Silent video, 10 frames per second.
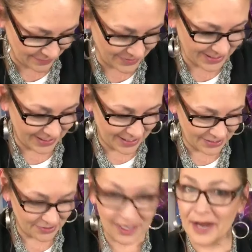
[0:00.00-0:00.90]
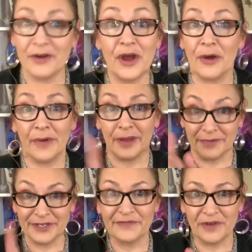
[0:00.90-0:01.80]
was it yesterday? No, it
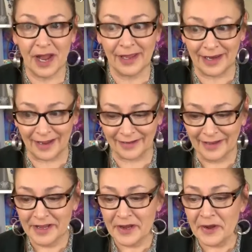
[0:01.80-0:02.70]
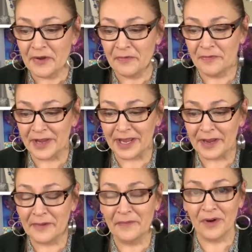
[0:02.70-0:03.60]
was Friday.
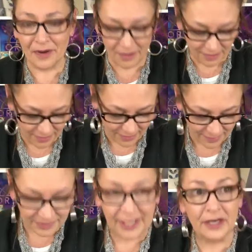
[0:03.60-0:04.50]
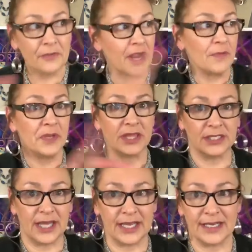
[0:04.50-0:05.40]
We were playing around with the
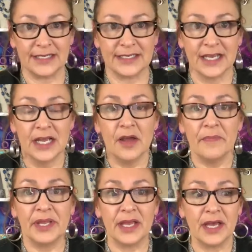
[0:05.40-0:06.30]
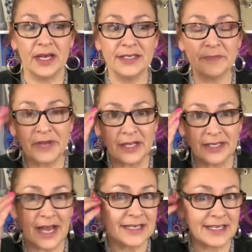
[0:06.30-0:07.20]
lights. Because of my
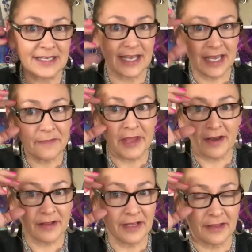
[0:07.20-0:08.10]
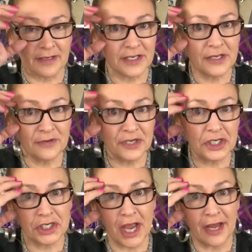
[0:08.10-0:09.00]
glasses, I keep getting like this huge
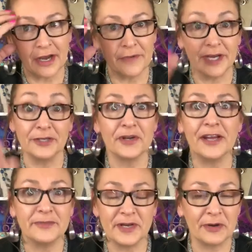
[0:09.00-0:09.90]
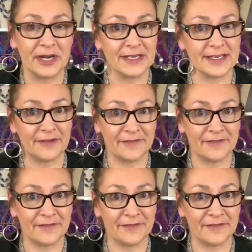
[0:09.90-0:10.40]
shadow and it drives me crazy.